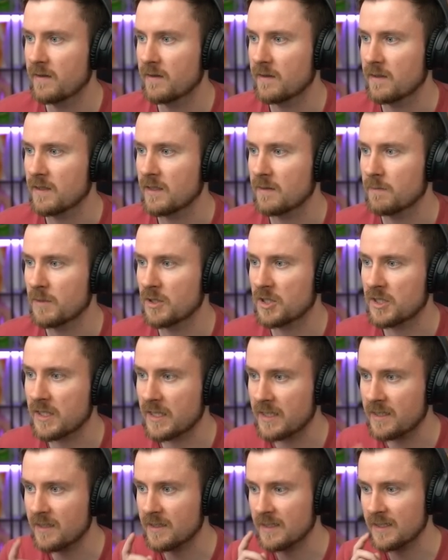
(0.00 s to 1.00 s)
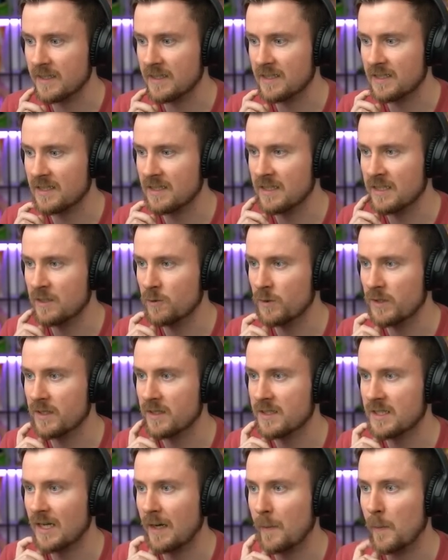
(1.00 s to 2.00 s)
The machine is
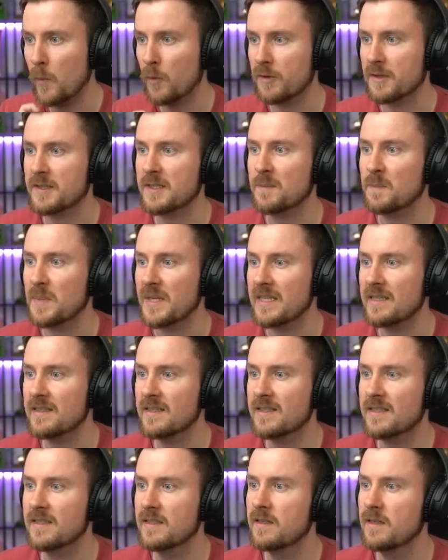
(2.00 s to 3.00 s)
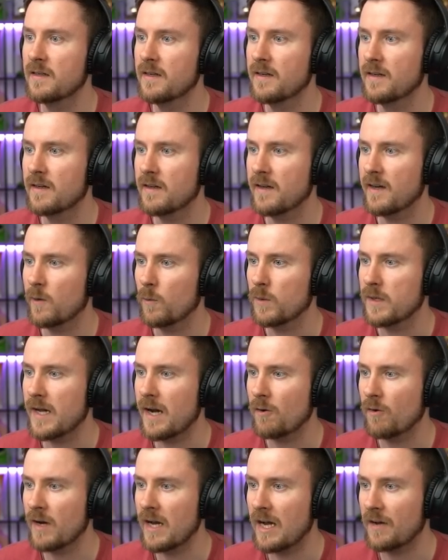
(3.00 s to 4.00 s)
doing some more spins, and we
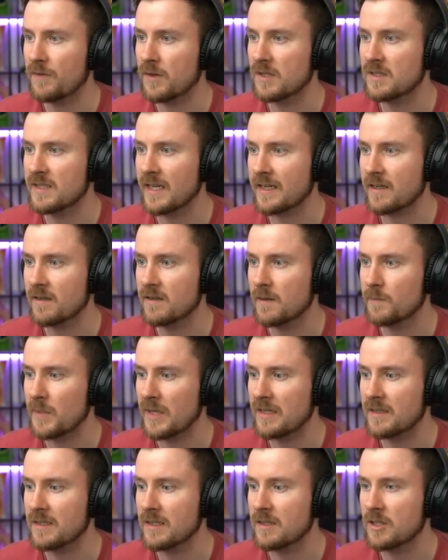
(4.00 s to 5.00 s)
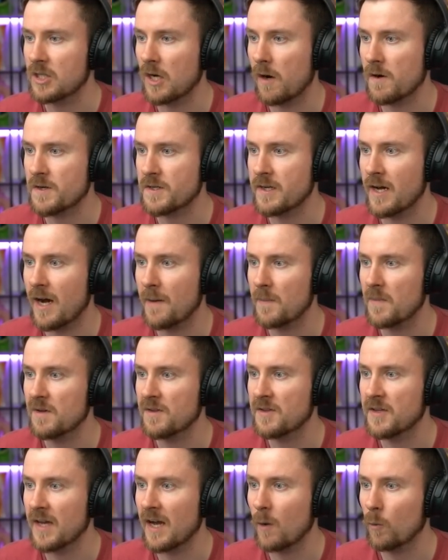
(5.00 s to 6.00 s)
now have the second ability charged up.
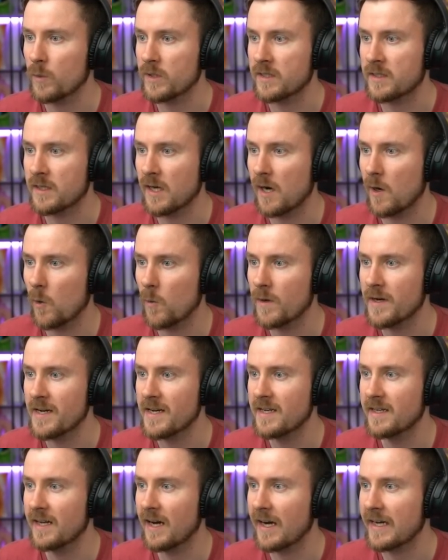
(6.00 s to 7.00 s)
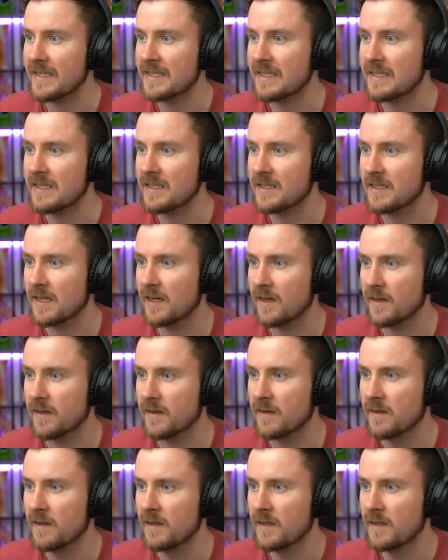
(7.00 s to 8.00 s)
There we go. Nicely
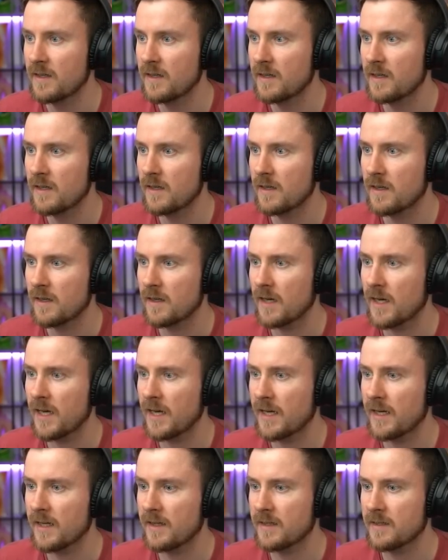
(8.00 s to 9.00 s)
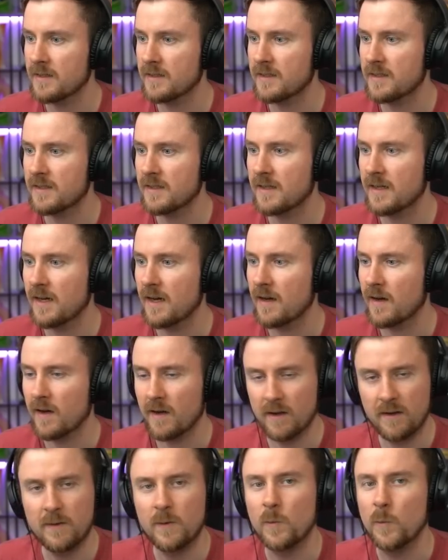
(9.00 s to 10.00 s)
done. And
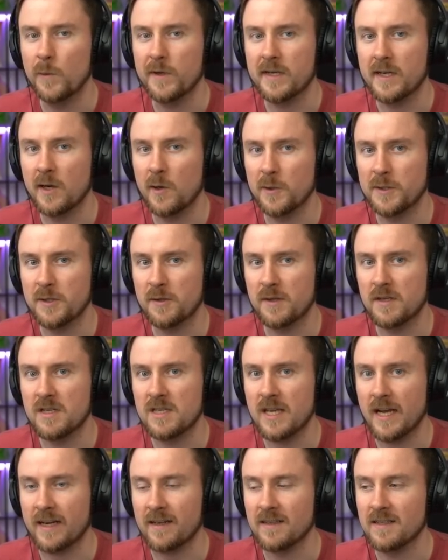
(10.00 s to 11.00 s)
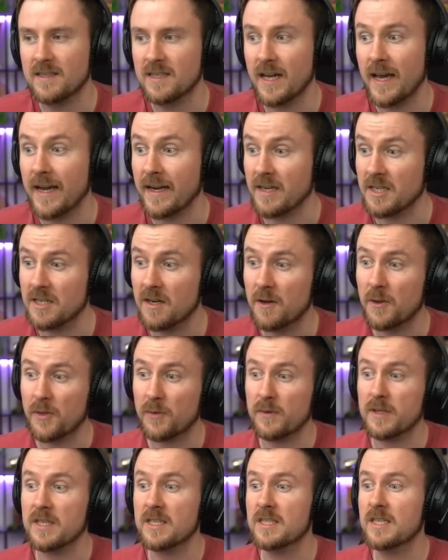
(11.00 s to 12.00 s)
we go to the second stage.
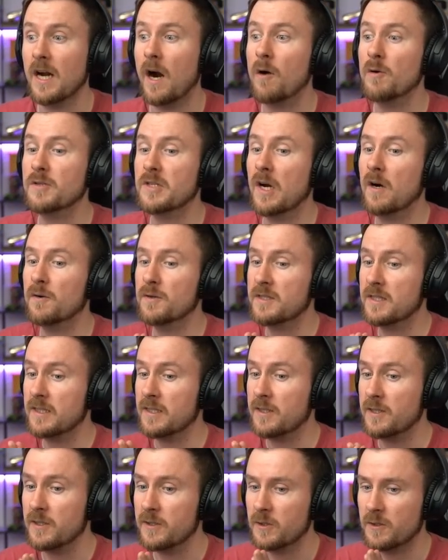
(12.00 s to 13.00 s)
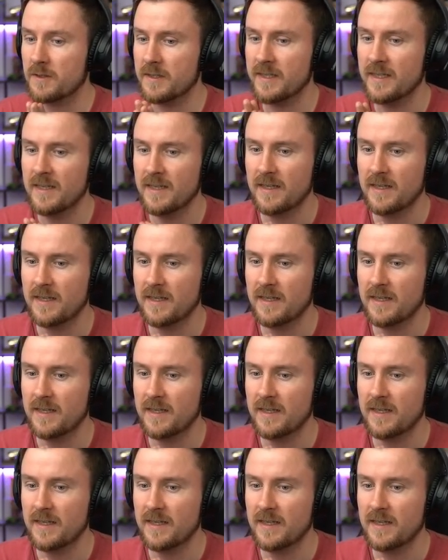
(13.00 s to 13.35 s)
Three stars are secured.